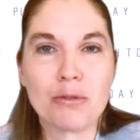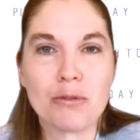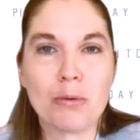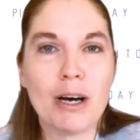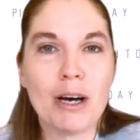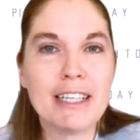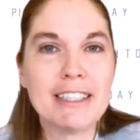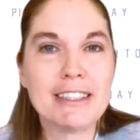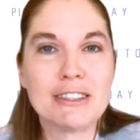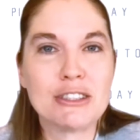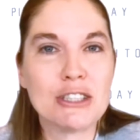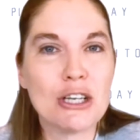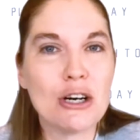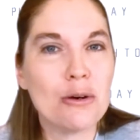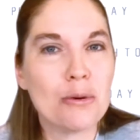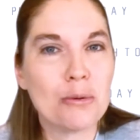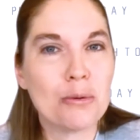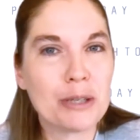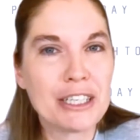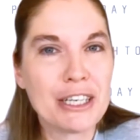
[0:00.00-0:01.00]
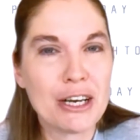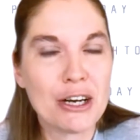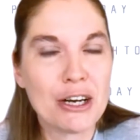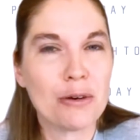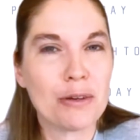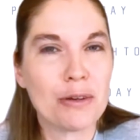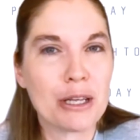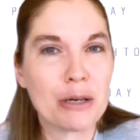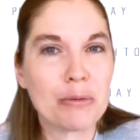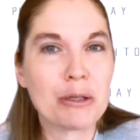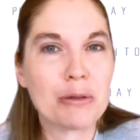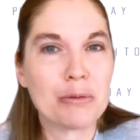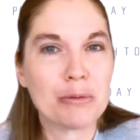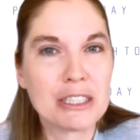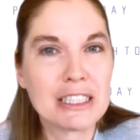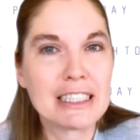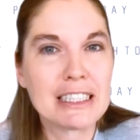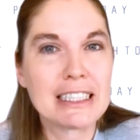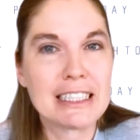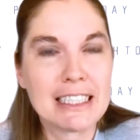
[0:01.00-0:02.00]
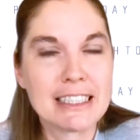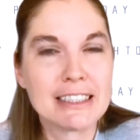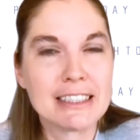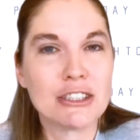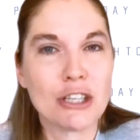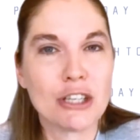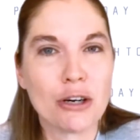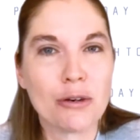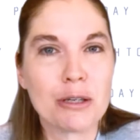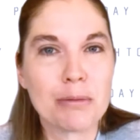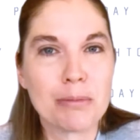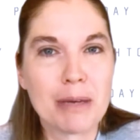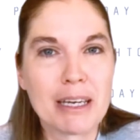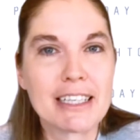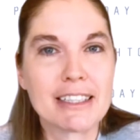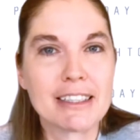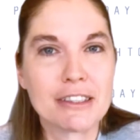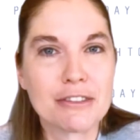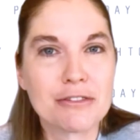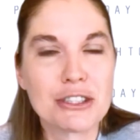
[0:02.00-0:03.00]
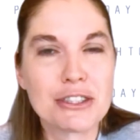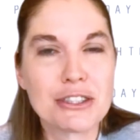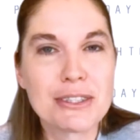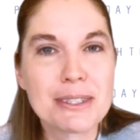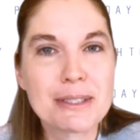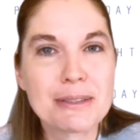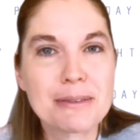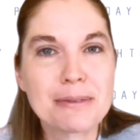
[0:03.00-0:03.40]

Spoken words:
What don't we know that we really need to know to make a difference?